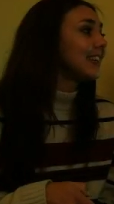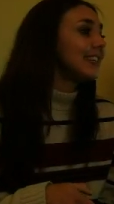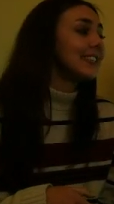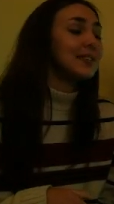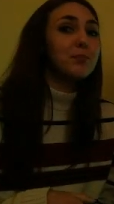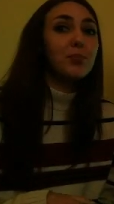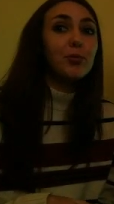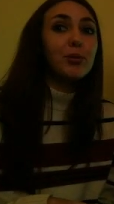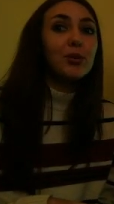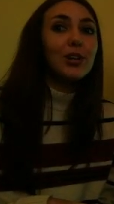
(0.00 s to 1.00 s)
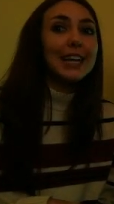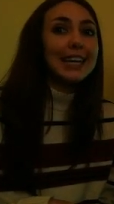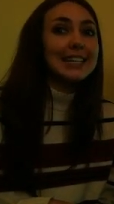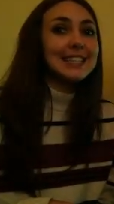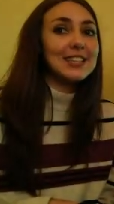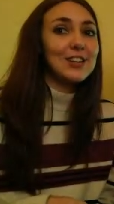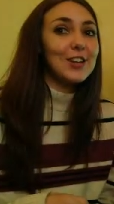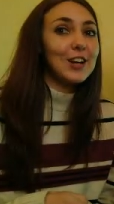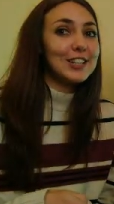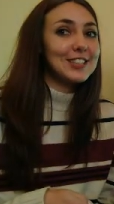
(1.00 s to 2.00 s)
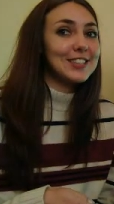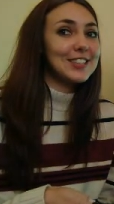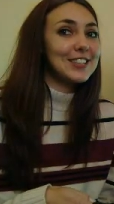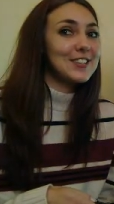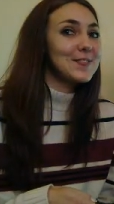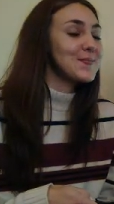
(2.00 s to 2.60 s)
It is Bubu Gets Lost.